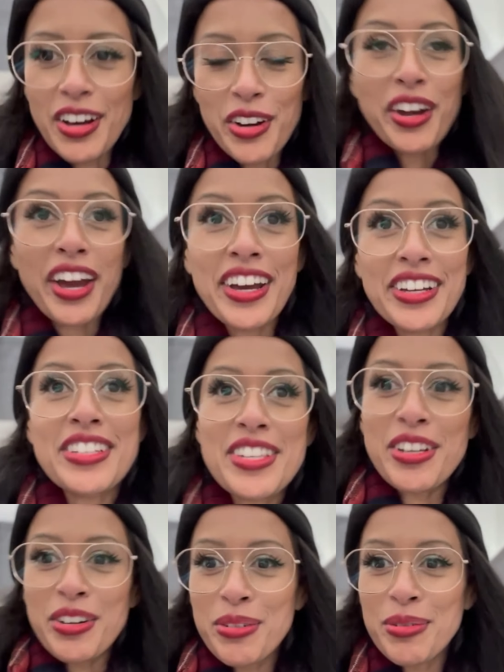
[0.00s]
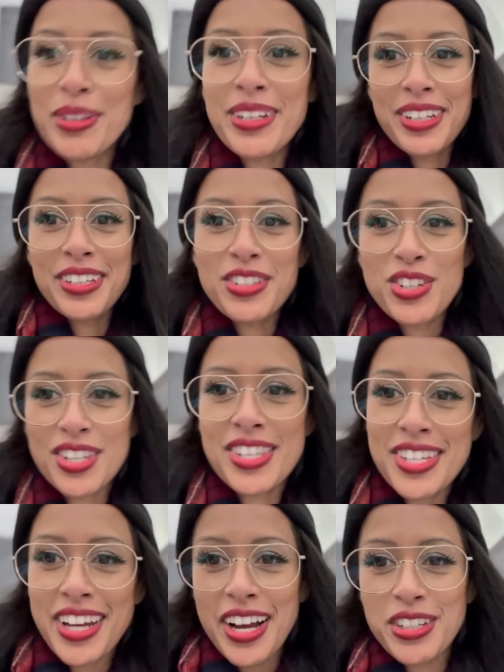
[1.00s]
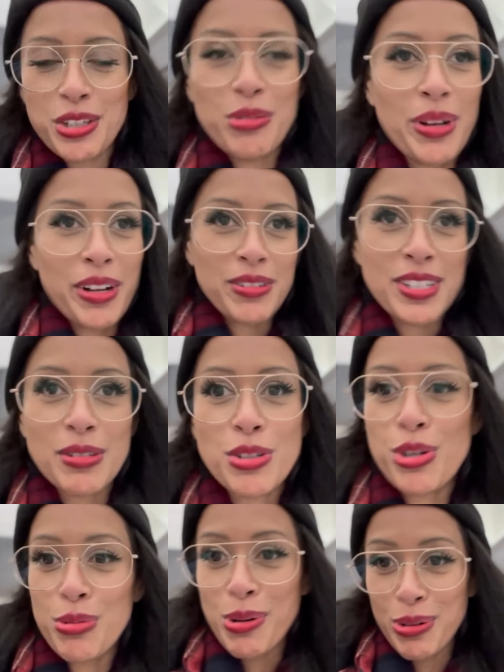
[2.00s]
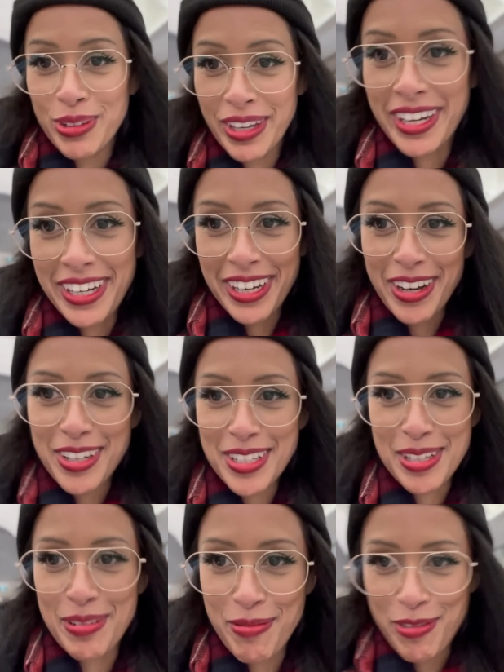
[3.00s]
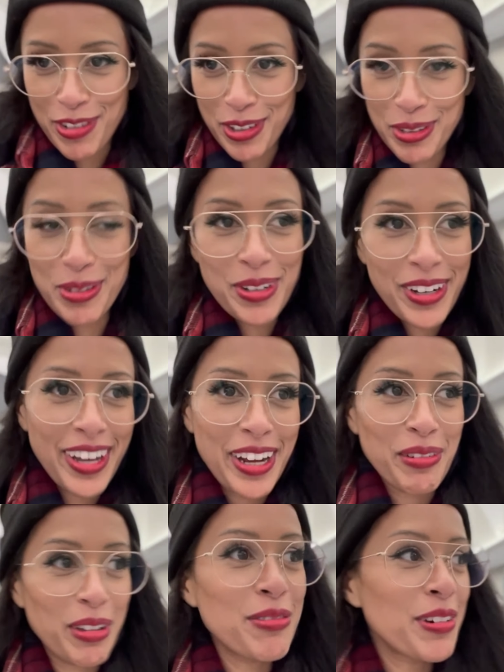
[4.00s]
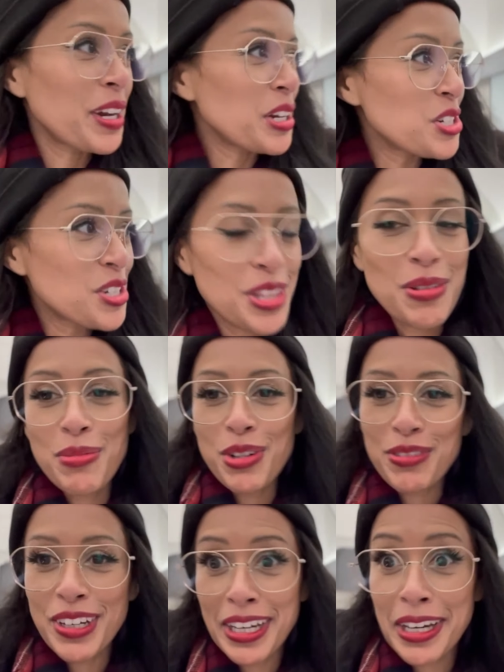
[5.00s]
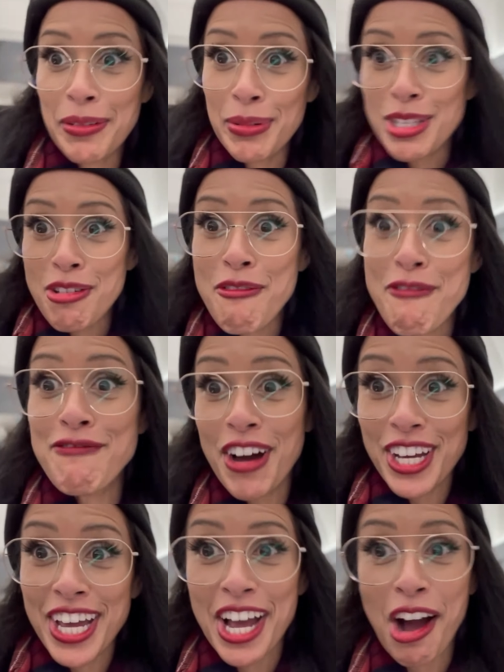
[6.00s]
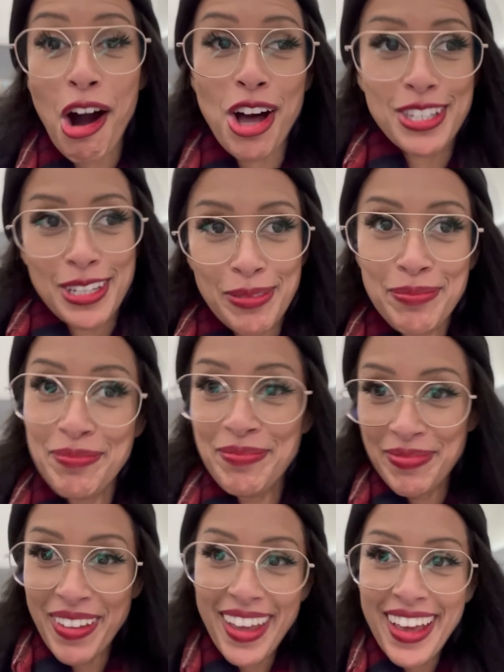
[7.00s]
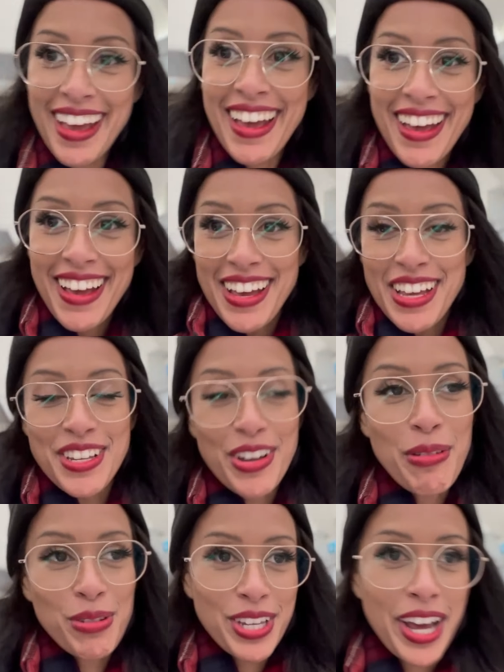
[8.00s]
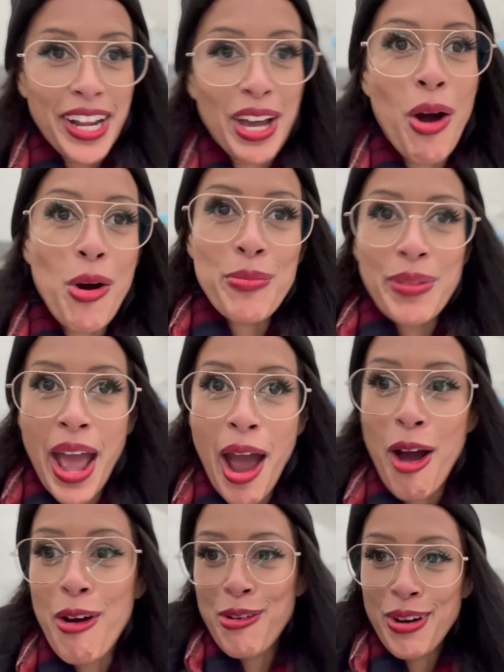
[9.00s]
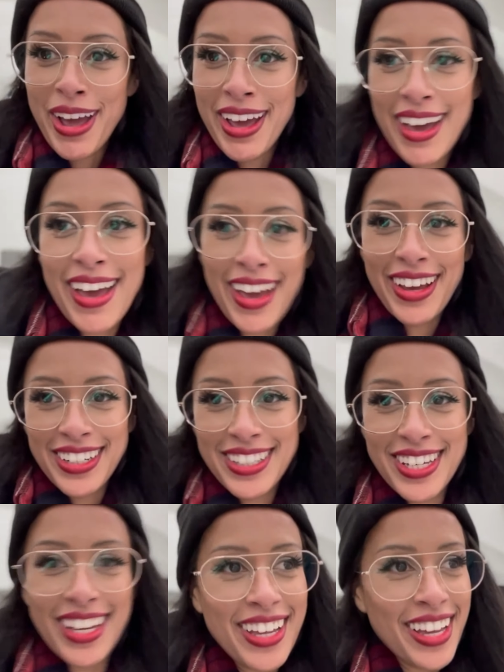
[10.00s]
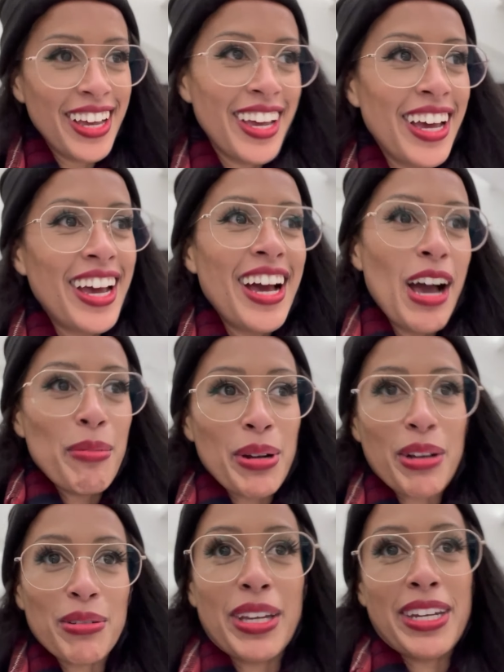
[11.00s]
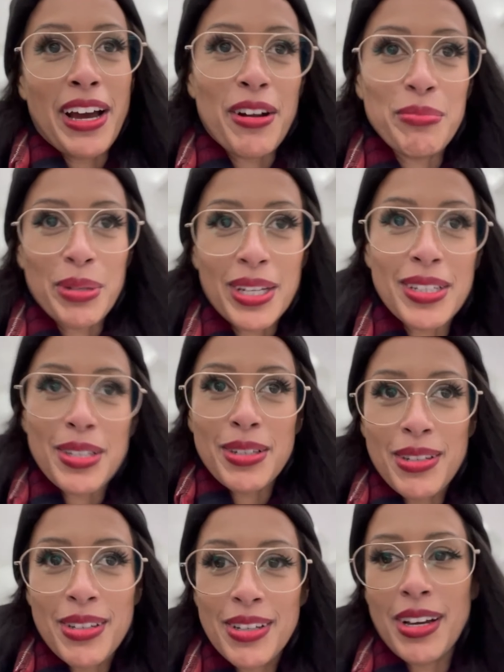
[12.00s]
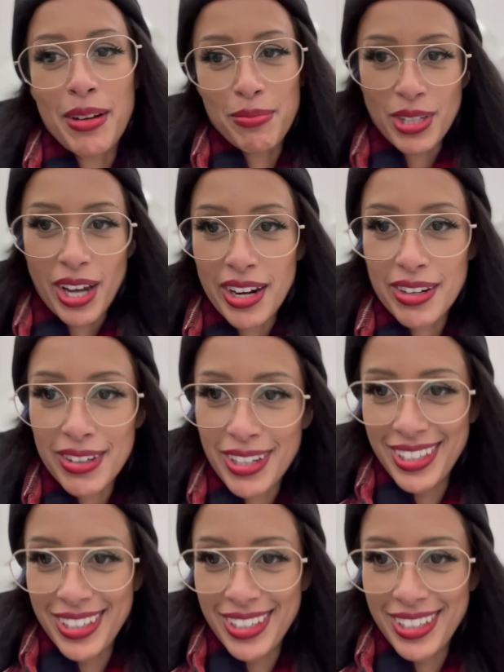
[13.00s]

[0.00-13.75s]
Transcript: Okay, so we just actually went out to Chipotle and got some food and we finished the movie. It was fucking awesome. So I'm just heading home now and I'm gonna go lay down because I'm tired.